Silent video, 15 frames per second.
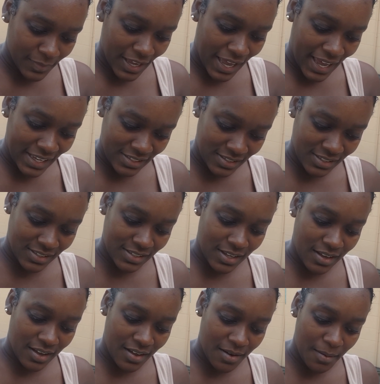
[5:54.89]

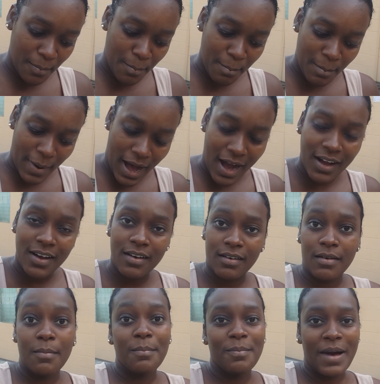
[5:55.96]
Esther
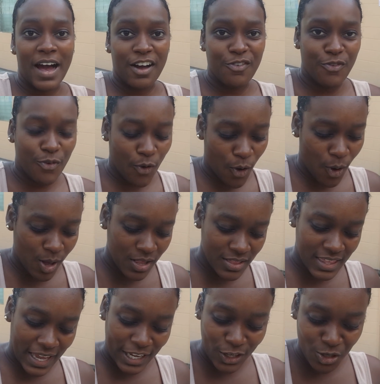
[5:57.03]
McFall,
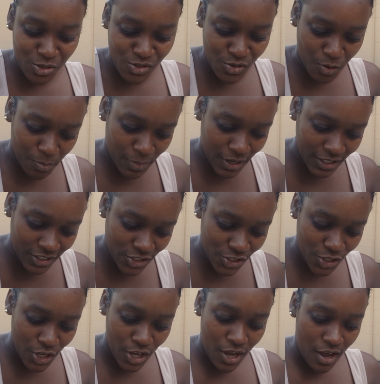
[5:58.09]
thank you so much
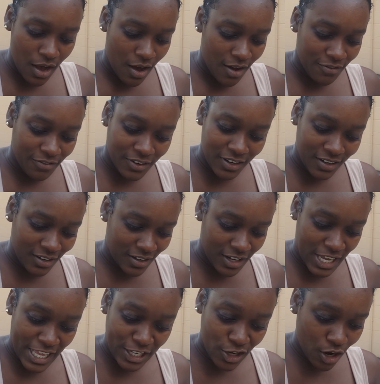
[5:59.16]
for
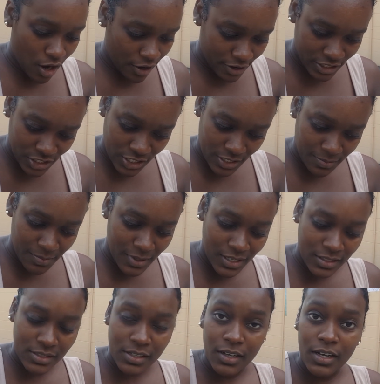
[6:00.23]
encouraging me to